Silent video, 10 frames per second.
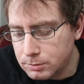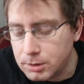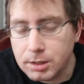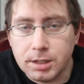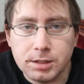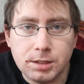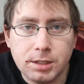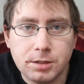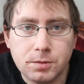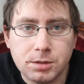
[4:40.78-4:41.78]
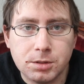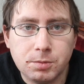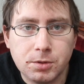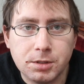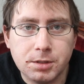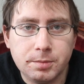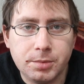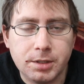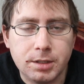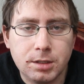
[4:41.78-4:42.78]
well, actually, I don't want to spoil it,
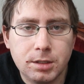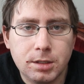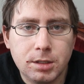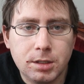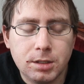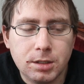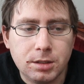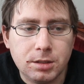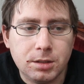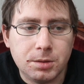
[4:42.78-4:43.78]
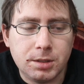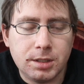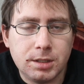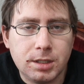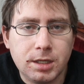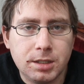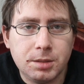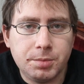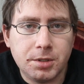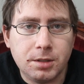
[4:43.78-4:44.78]
but you can kind
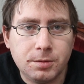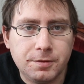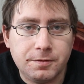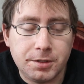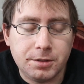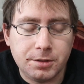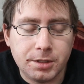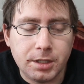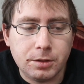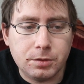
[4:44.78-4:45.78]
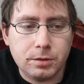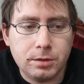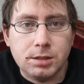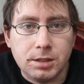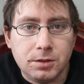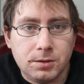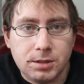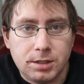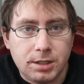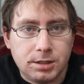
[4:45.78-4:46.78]
of probably figure it out. See you in
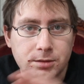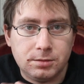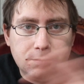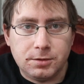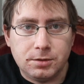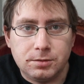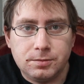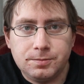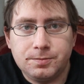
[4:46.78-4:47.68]
the next review.